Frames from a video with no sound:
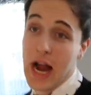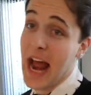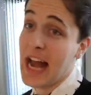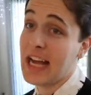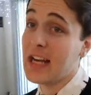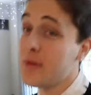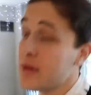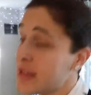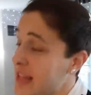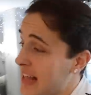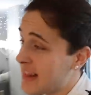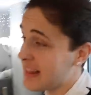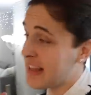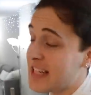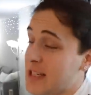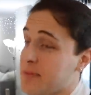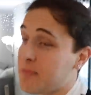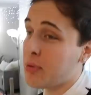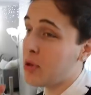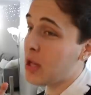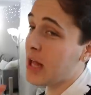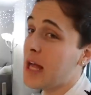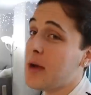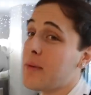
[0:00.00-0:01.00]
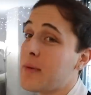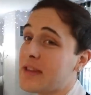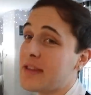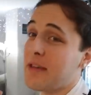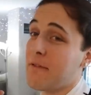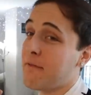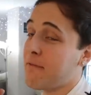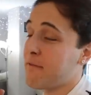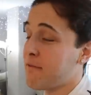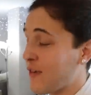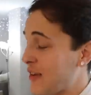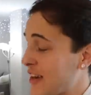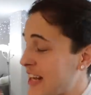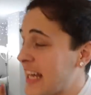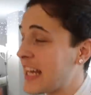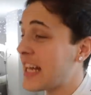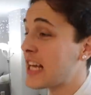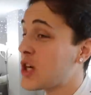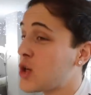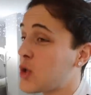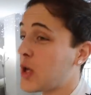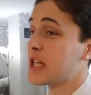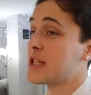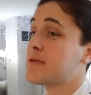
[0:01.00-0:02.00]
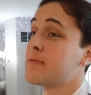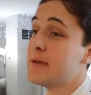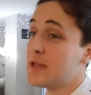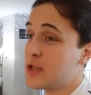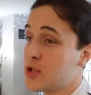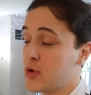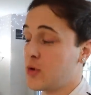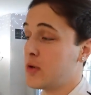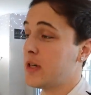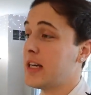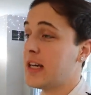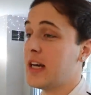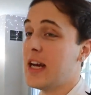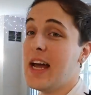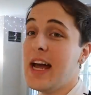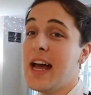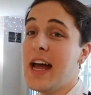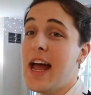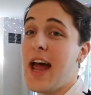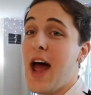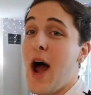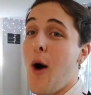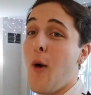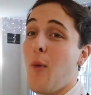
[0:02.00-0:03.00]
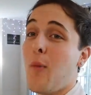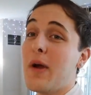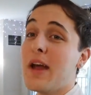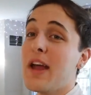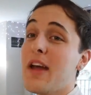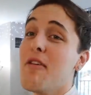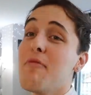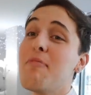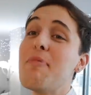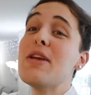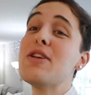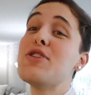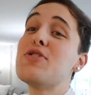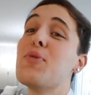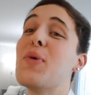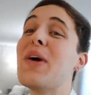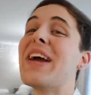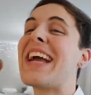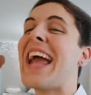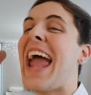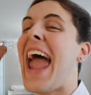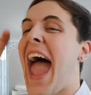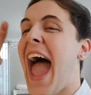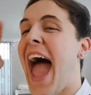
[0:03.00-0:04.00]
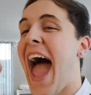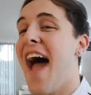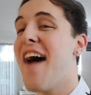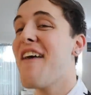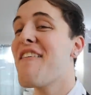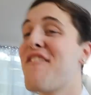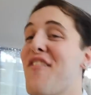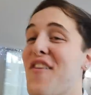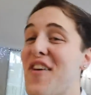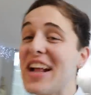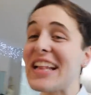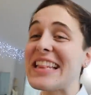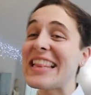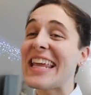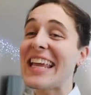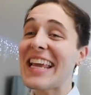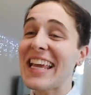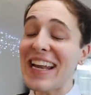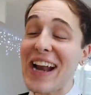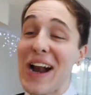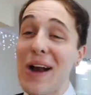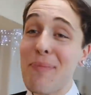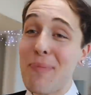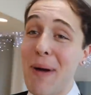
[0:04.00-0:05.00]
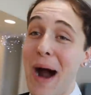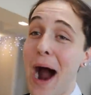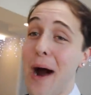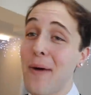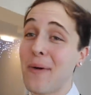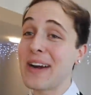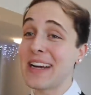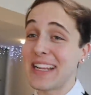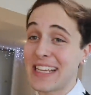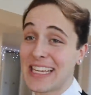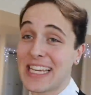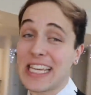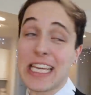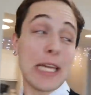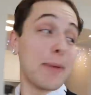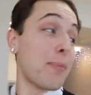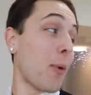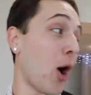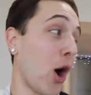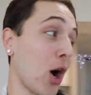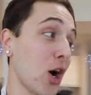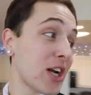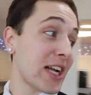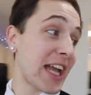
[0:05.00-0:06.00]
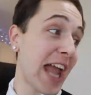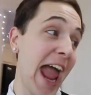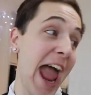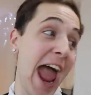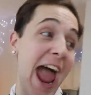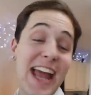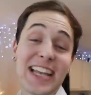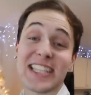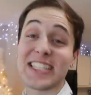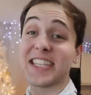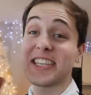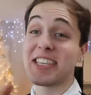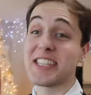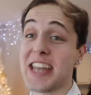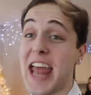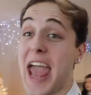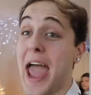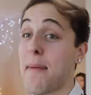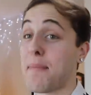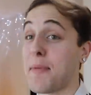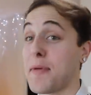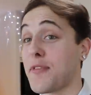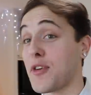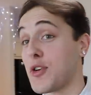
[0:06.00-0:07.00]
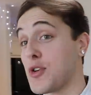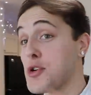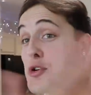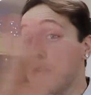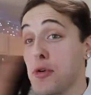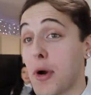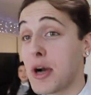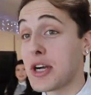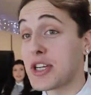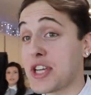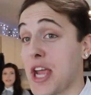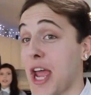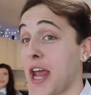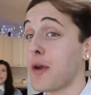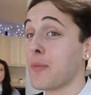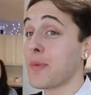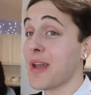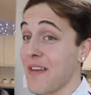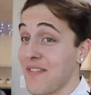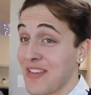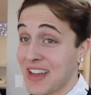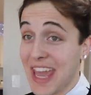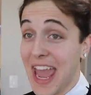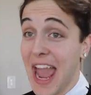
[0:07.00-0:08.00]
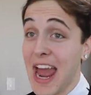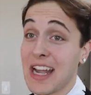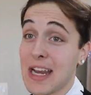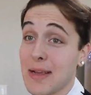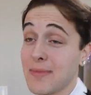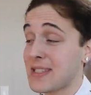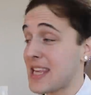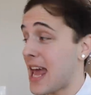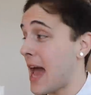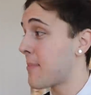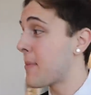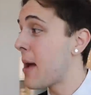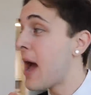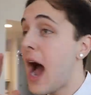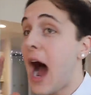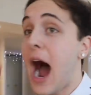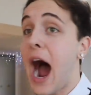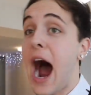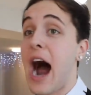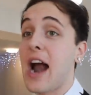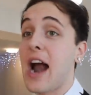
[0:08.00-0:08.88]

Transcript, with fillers: or anyone that likes playing with the freaking Christmas tree, okay. we have been doing everything in our power to keep our cat Snap. If you're new to our channel, we have a cat named Snap He's